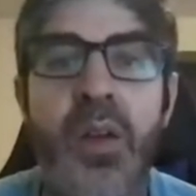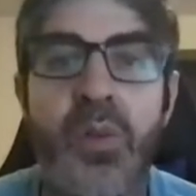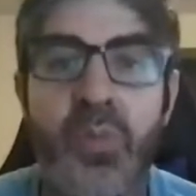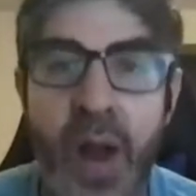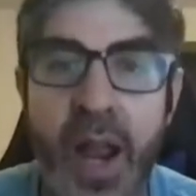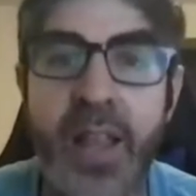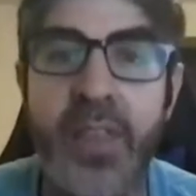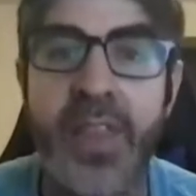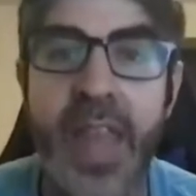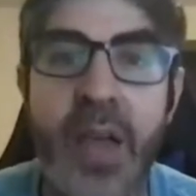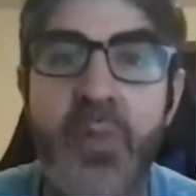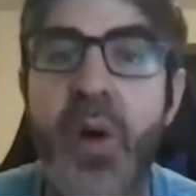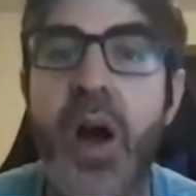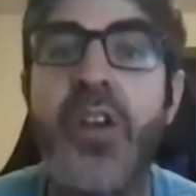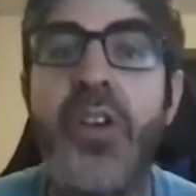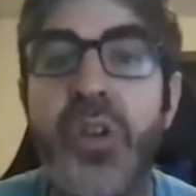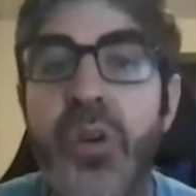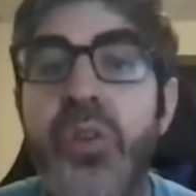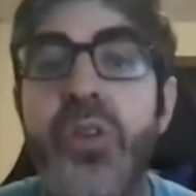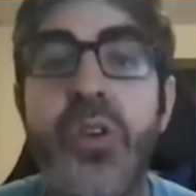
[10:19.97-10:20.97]
right? They
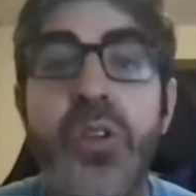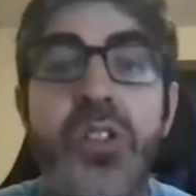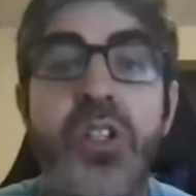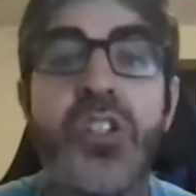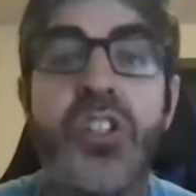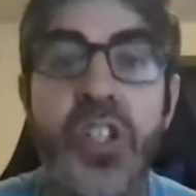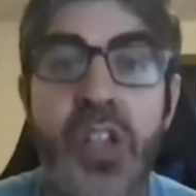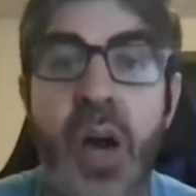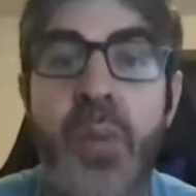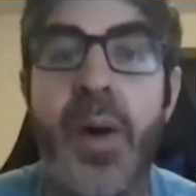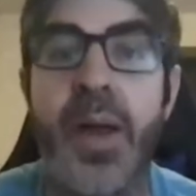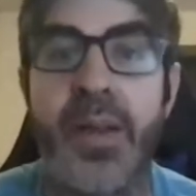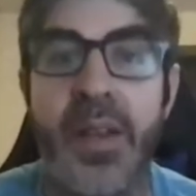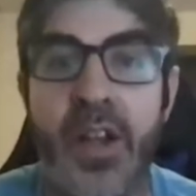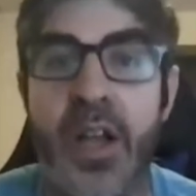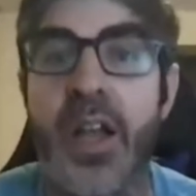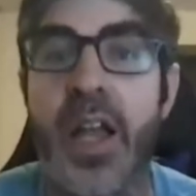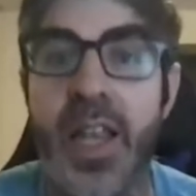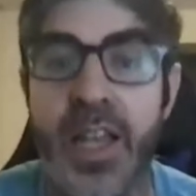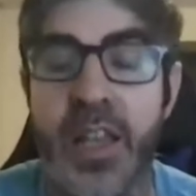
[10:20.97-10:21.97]
want new users to come on
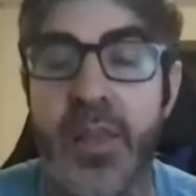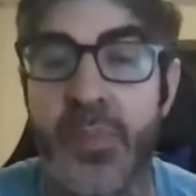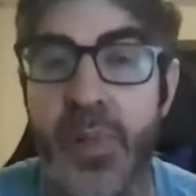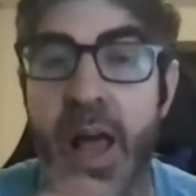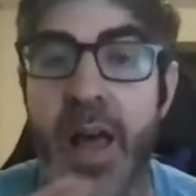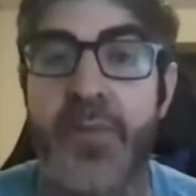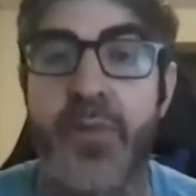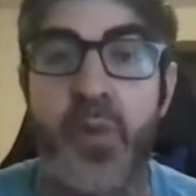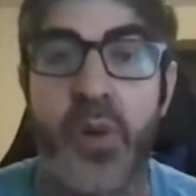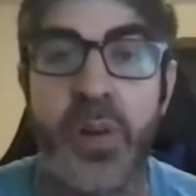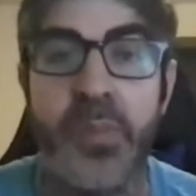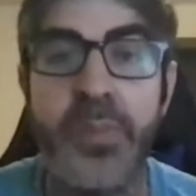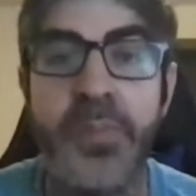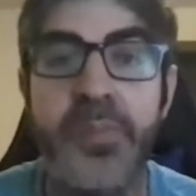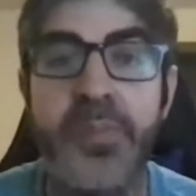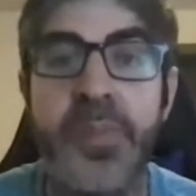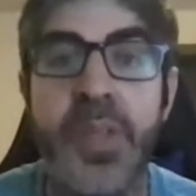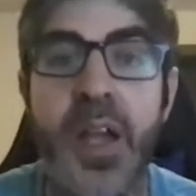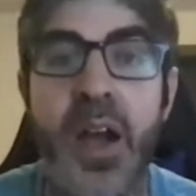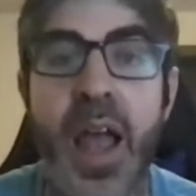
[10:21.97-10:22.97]
into the platform
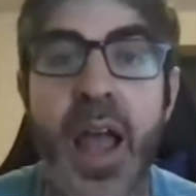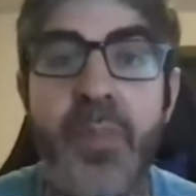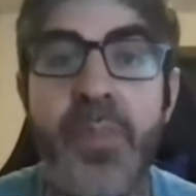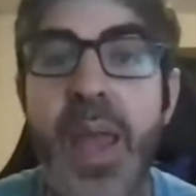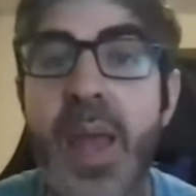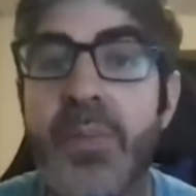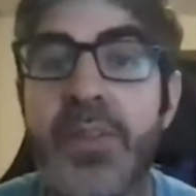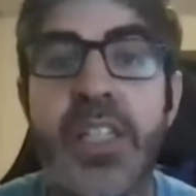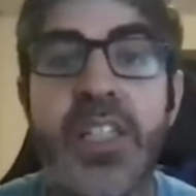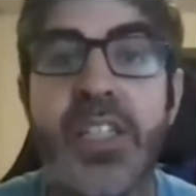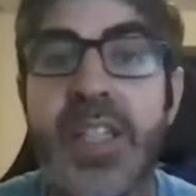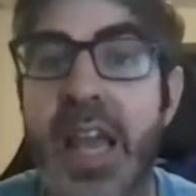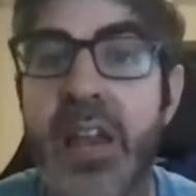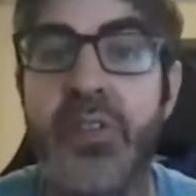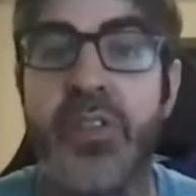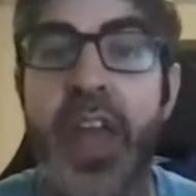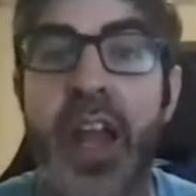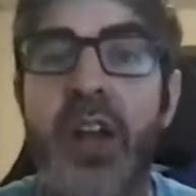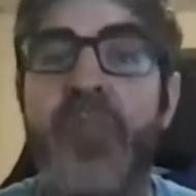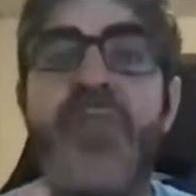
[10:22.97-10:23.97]
and be able to
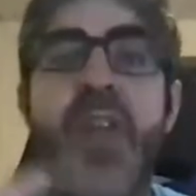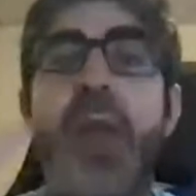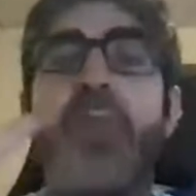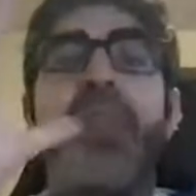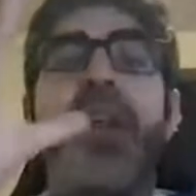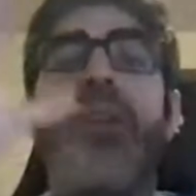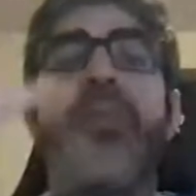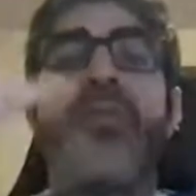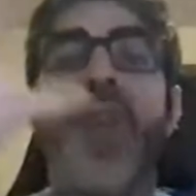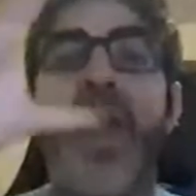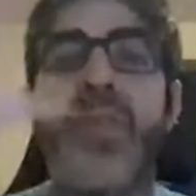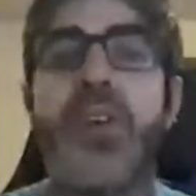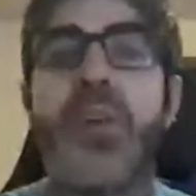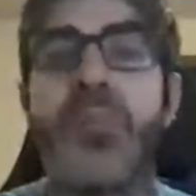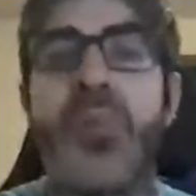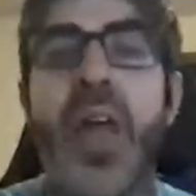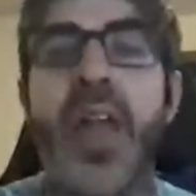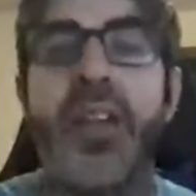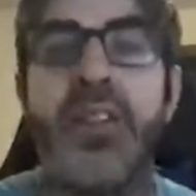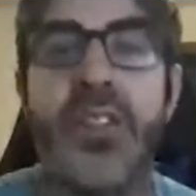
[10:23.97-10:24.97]
get their favorite
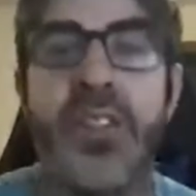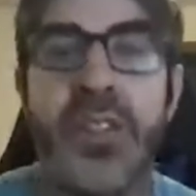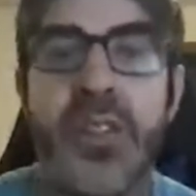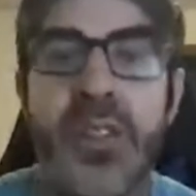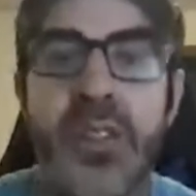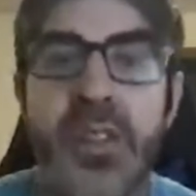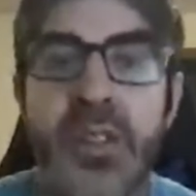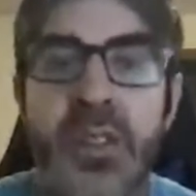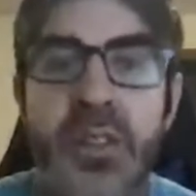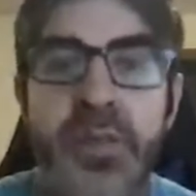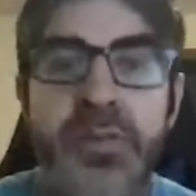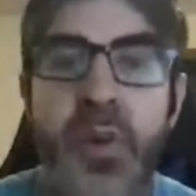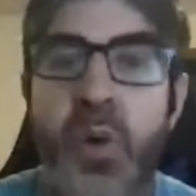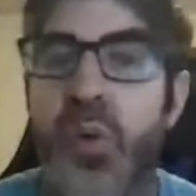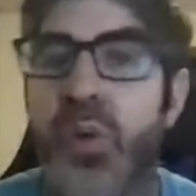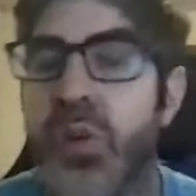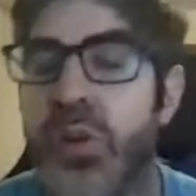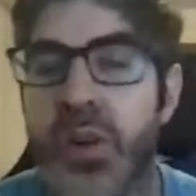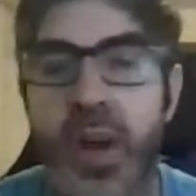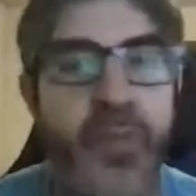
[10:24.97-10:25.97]
players
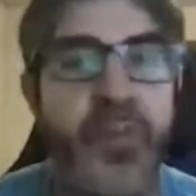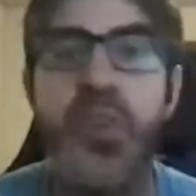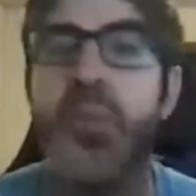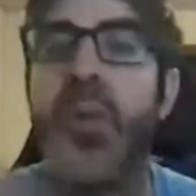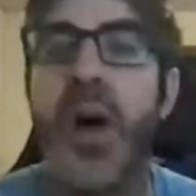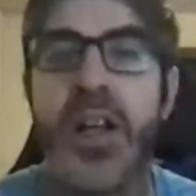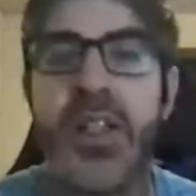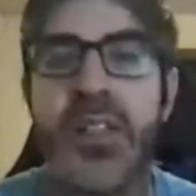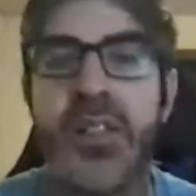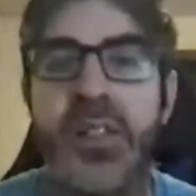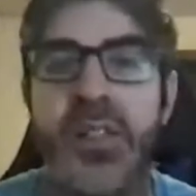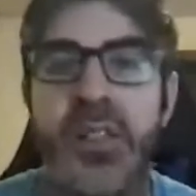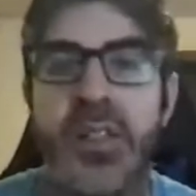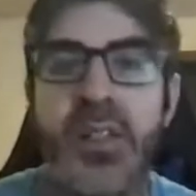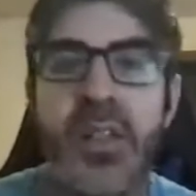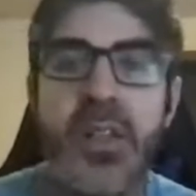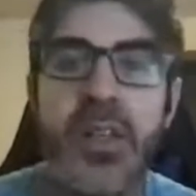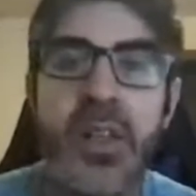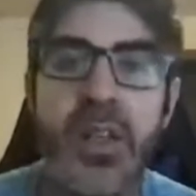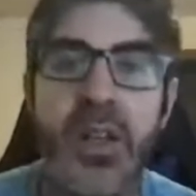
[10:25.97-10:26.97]
for a few bucks.
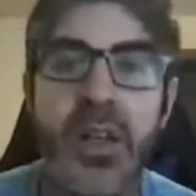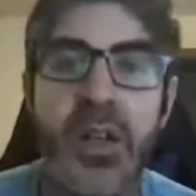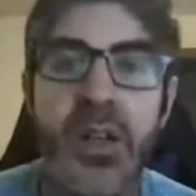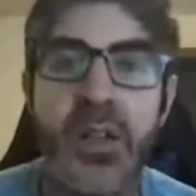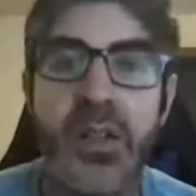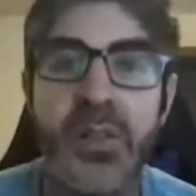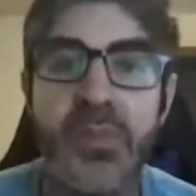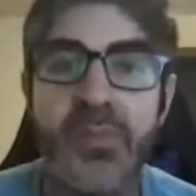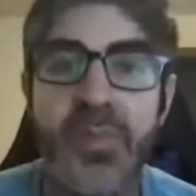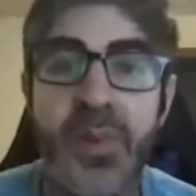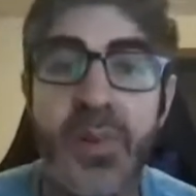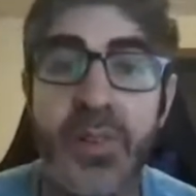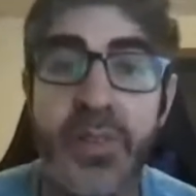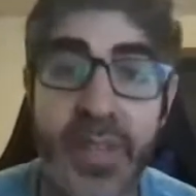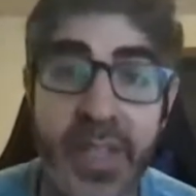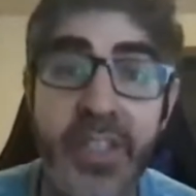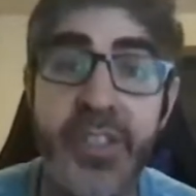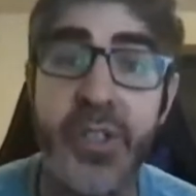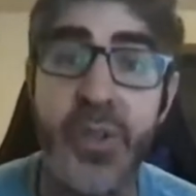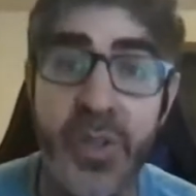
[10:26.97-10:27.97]
Well,
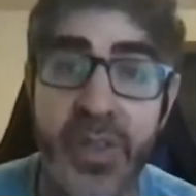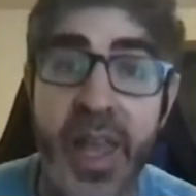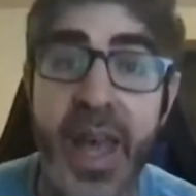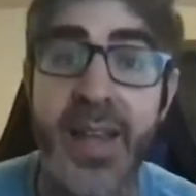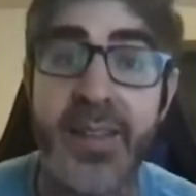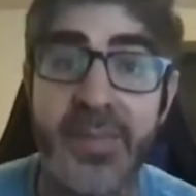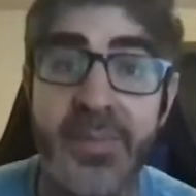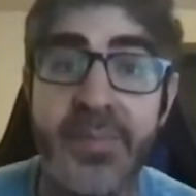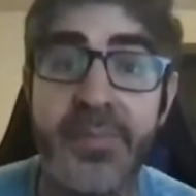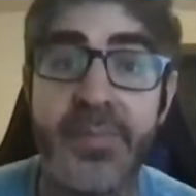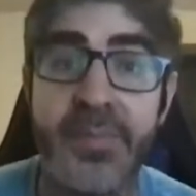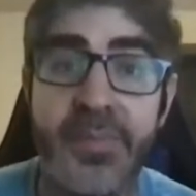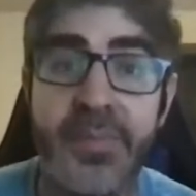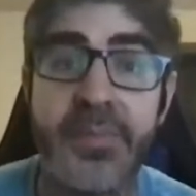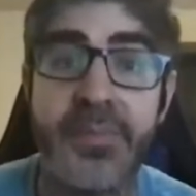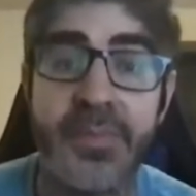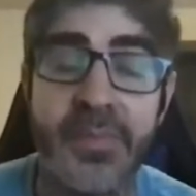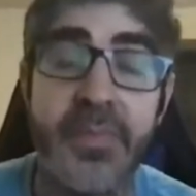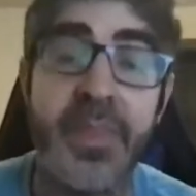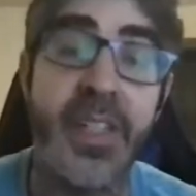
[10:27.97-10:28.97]
they're doing that.
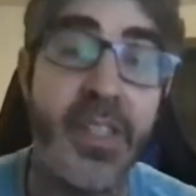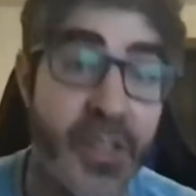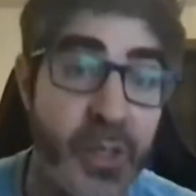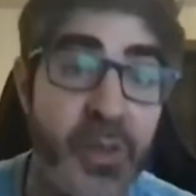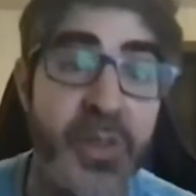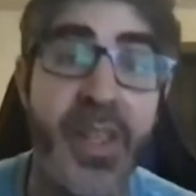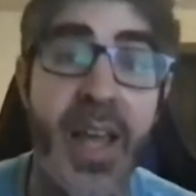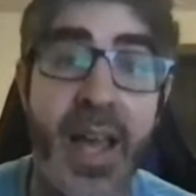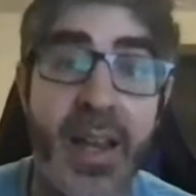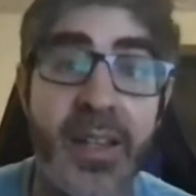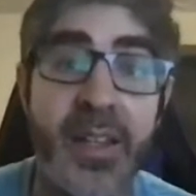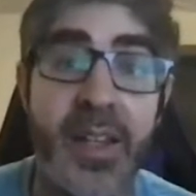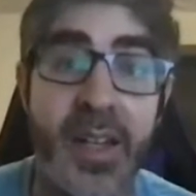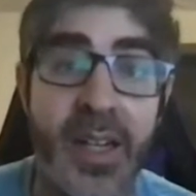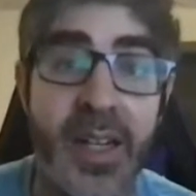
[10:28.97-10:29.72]
They're doing that.